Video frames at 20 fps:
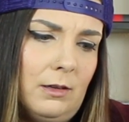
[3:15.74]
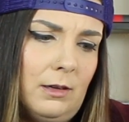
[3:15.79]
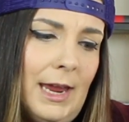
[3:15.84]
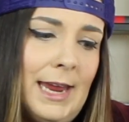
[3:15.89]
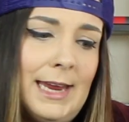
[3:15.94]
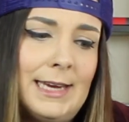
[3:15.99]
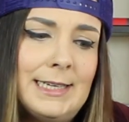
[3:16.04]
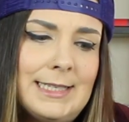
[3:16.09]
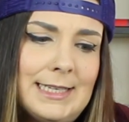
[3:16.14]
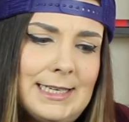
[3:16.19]

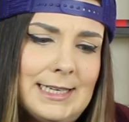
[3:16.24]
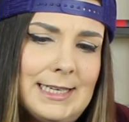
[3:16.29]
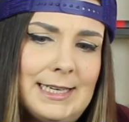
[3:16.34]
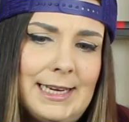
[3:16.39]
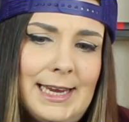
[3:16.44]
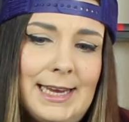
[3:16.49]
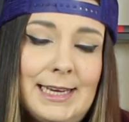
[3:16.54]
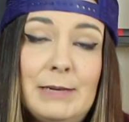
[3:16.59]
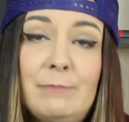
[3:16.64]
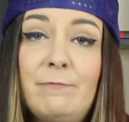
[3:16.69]
Andy
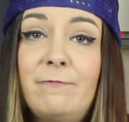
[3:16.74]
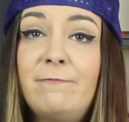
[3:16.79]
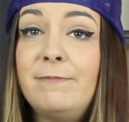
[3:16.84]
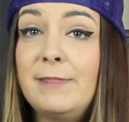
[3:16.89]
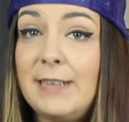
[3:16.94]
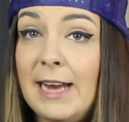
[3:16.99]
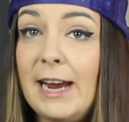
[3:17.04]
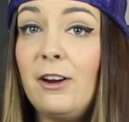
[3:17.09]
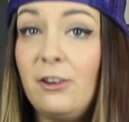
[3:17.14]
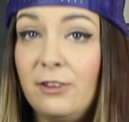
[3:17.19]
can
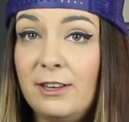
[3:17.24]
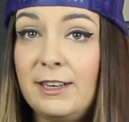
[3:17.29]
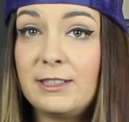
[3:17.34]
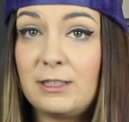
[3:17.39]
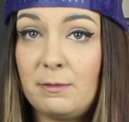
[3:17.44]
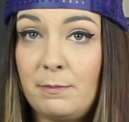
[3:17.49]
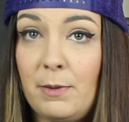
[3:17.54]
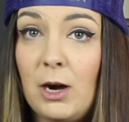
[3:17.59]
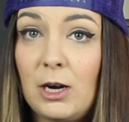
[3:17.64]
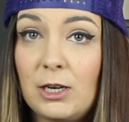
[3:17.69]
tear things
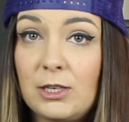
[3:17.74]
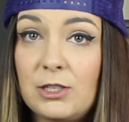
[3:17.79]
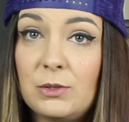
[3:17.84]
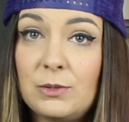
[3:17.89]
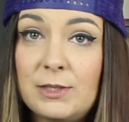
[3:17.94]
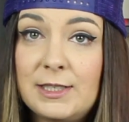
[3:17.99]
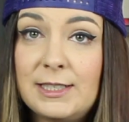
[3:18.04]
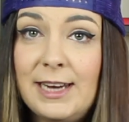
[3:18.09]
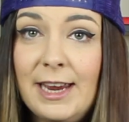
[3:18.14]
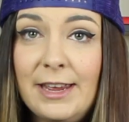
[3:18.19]
apart. So
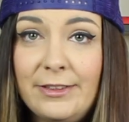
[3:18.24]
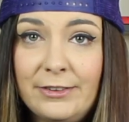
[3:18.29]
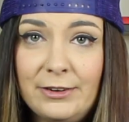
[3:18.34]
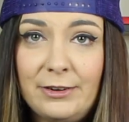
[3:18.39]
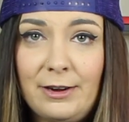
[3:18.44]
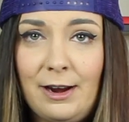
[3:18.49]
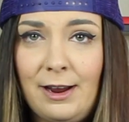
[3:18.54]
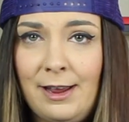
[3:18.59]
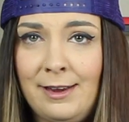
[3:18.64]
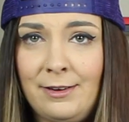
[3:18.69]

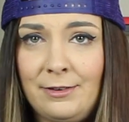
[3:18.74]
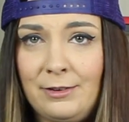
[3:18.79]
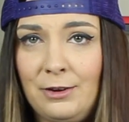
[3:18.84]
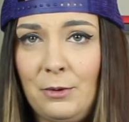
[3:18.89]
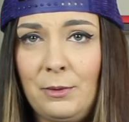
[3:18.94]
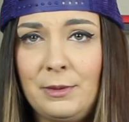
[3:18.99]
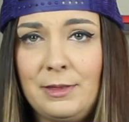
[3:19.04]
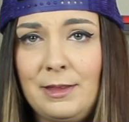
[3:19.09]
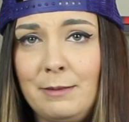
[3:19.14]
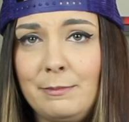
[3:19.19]
together, I don't know
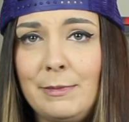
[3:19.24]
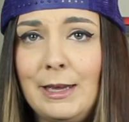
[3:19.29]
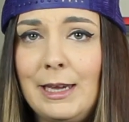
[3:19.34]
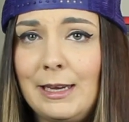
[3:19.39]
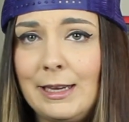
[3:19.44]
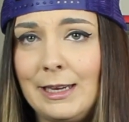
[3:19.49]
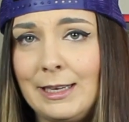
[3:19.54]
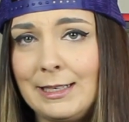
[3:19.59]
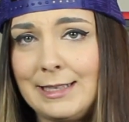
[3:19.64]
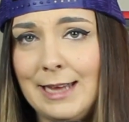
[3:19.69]
what they
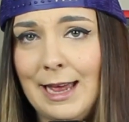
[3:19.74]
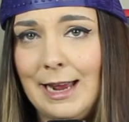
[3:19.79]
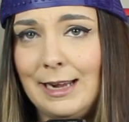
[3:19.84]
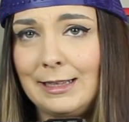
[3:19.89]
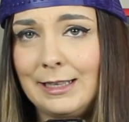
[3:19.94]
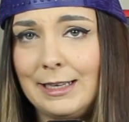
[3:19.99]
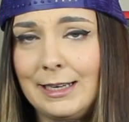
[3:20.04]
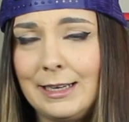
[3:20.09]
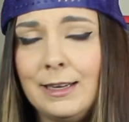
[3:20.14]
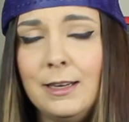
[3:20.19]
make
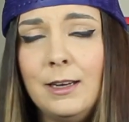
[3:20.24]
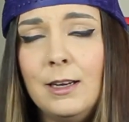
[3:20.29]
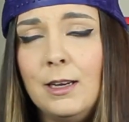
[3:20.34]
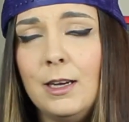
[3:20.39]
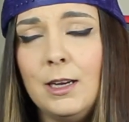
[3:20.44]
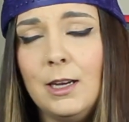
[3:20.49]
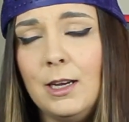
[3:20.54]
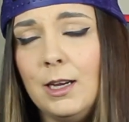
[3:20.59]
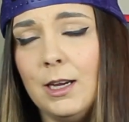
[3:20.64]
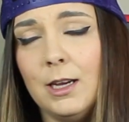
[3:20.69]
exactly.
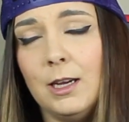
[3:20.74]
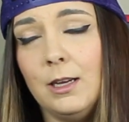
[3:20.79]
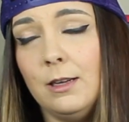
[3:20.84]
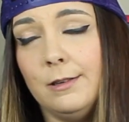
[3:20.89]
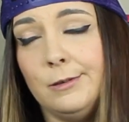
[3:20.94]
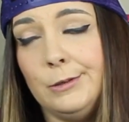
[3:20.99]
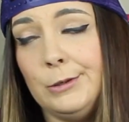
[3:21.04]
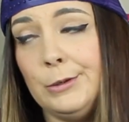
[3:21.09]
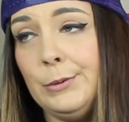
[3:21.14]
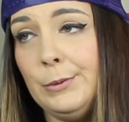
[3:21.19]

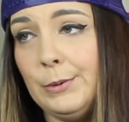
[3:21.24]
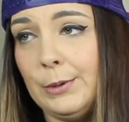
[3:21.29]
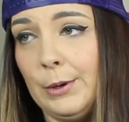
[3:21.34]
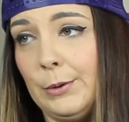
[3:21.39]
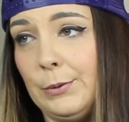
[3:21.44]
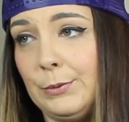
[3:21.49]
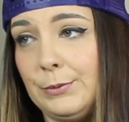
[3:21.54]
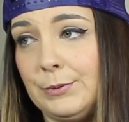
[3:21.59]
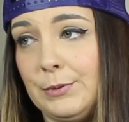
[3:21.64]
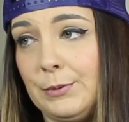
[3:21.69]
Who
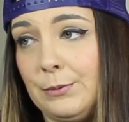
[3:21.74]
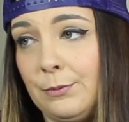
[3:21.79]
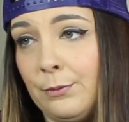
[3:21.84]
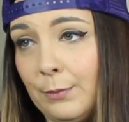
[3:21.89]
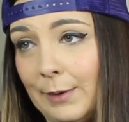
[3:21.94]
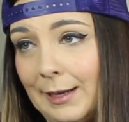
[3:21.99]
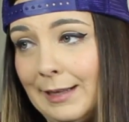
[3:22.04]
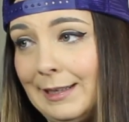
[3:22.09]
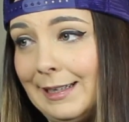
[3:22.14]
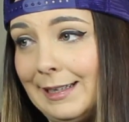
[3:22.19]
knows,
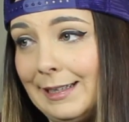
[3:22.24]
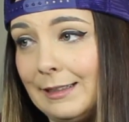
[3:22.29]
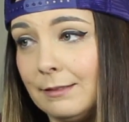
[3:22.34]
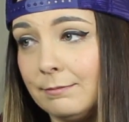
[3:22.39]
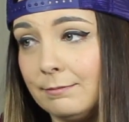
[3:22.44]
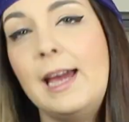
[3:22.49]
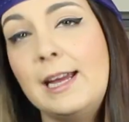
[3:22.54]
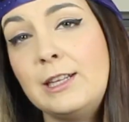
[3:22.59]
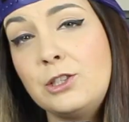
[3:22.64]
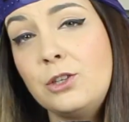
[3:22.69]
really?
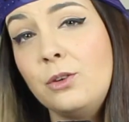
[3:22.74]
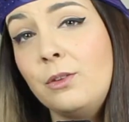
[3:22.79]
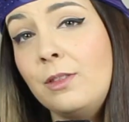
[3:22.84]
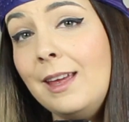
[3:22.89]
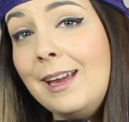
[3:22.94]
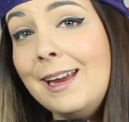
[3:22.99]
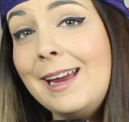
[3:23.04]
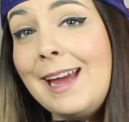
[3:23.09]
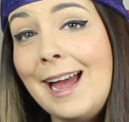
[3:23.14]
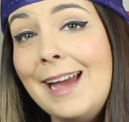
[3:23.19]
And so they
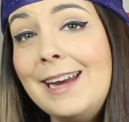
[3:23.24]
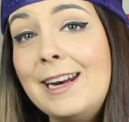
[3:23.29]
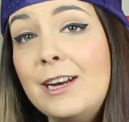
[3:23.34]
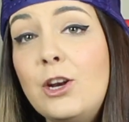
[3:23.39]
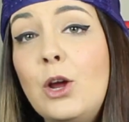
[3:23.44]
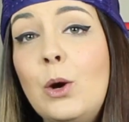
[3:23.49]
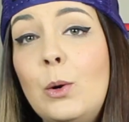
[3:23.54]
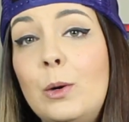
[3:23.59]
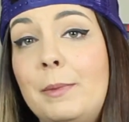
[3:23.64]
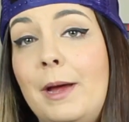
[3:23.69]
kind of
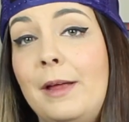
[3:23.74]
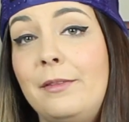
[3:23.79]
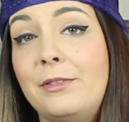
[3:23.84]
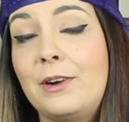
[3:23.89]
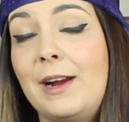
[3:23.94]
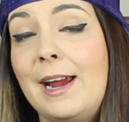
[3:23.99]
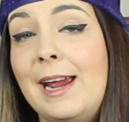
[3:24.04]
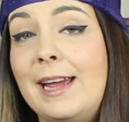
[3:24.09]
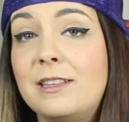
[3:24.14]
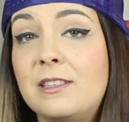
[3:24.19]
know about
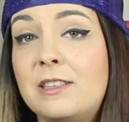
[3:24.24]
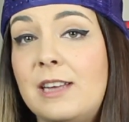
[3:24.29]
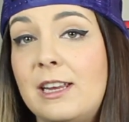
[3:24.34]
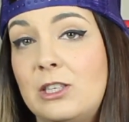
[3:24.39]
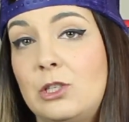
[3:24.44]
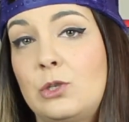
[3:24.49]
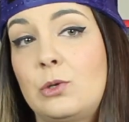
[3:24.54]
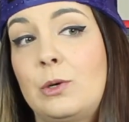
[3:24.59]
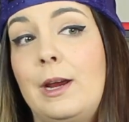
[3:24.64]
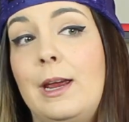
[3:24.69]
their
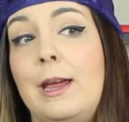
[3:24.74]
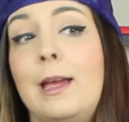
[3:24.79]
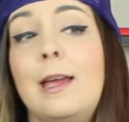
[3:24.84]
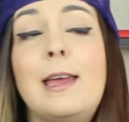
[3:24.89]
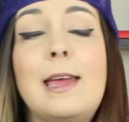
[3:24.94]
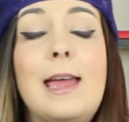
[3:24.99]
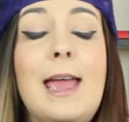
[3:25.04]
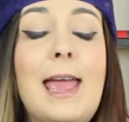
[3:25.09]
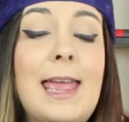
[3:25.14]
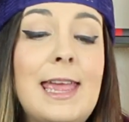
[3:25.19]
ancestry.
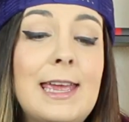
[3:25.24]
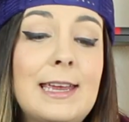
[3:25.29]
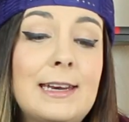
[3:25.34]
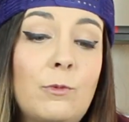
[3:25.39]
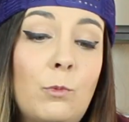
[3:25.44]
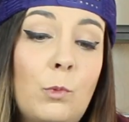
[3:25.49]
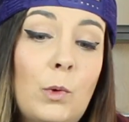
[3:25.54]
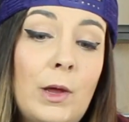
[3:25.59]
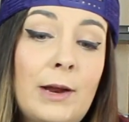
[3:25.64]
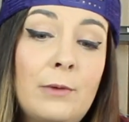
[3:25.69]

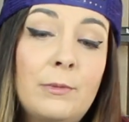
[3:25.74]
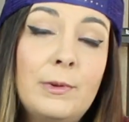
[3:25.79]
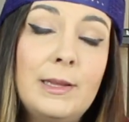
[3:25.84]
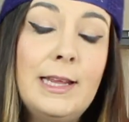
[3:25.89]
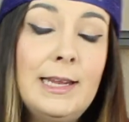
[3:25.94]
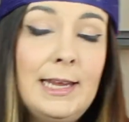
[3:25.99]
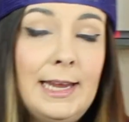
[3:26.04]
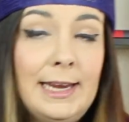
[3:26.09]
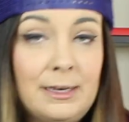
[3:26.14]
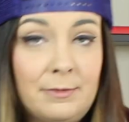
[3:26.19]
And what I
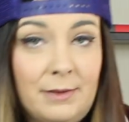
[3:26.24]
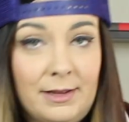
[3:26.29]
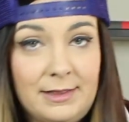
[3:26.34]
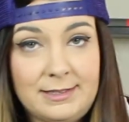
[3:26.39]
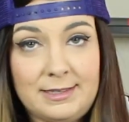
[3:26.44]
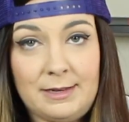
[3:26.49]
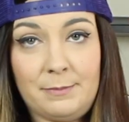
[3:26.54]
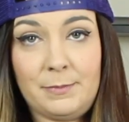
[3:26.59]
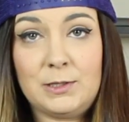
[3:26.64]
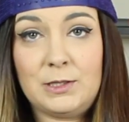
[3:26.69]
really like about
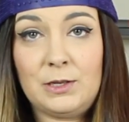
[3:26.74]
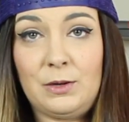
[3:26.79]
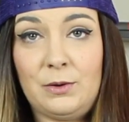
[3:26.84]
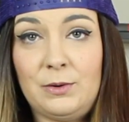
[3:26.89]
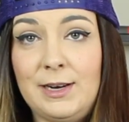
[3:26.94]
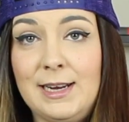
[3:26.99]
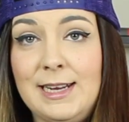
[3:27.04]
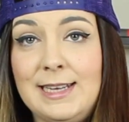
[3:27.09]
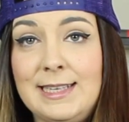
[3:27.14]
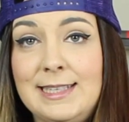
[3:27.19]
this episode
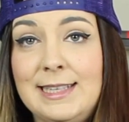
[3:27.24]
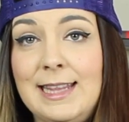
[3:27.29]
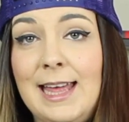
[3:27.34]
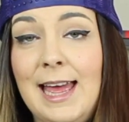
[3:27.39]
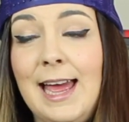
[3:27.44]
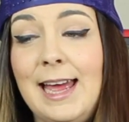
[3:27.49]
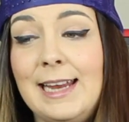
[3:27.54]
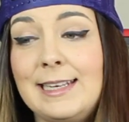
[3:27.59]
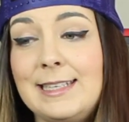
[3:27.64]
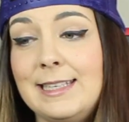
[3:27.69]
is
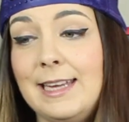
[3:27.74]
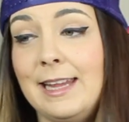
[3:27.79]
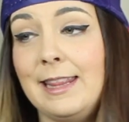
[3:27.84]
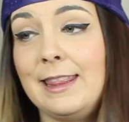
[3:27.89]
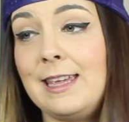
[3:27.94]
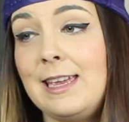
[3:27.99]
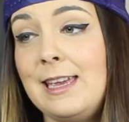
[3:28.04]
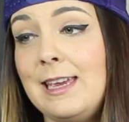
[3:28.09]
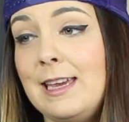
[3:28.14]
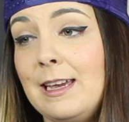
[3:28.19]
that
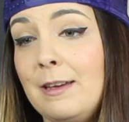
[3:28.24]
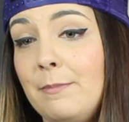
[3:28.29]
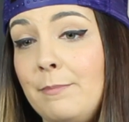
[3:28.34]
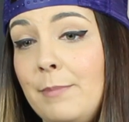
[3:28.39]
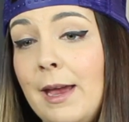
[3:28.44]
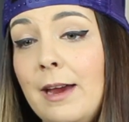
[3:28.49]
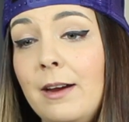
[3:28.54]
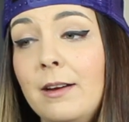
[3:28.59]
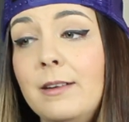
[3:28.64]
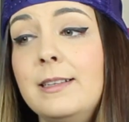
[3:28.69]
the
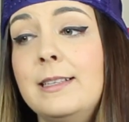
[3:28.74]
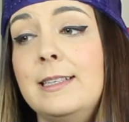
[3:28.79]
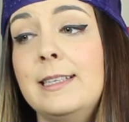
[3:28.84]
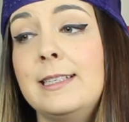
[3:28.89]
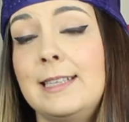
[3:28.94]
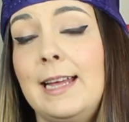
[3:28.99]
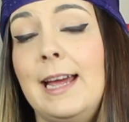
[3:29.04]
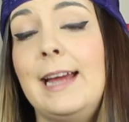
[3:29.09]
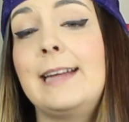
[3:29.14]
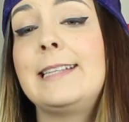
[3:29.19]
parents
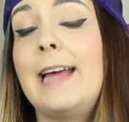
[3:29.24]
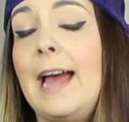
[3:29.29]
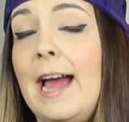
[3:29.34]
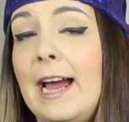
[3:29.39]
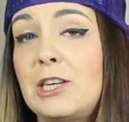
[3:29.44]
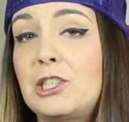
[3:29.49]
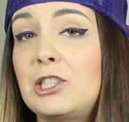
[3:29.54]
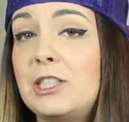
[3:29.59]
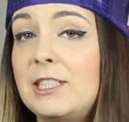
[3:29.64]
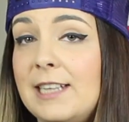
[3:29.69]
decide to
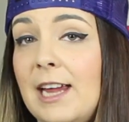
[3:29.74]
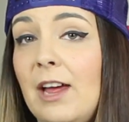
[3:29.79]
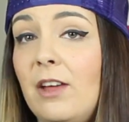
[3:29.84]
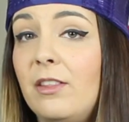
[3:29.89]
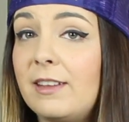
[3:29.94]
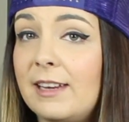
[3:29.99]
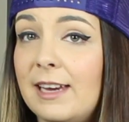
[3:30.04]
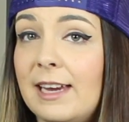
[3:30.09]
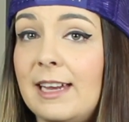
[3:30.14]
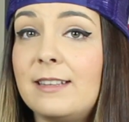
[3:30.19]
actually tell
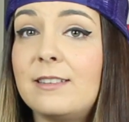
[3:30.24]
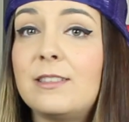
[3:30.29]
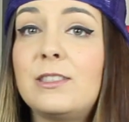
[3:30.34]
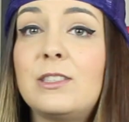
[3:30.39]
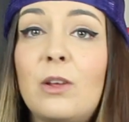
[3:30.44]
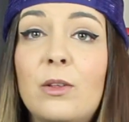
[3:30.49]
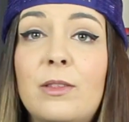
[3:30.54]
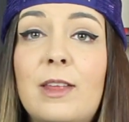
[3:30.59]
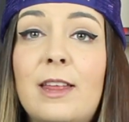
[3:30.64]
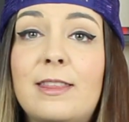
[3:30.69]
the kids
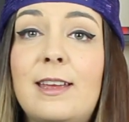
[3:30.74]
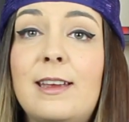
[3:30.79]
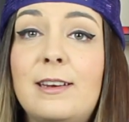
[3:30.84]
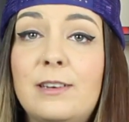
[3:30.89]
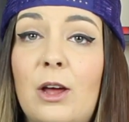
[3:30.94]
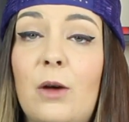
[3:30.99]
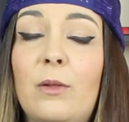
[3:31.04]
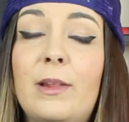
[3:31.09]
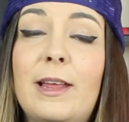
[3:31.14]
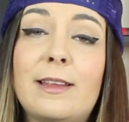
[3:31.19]
so that they
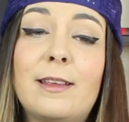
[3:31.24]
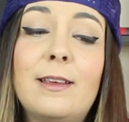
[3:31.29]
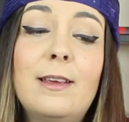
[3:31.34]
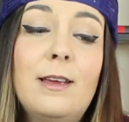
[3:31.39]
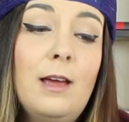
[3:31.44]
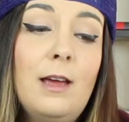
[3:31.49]
know. Like,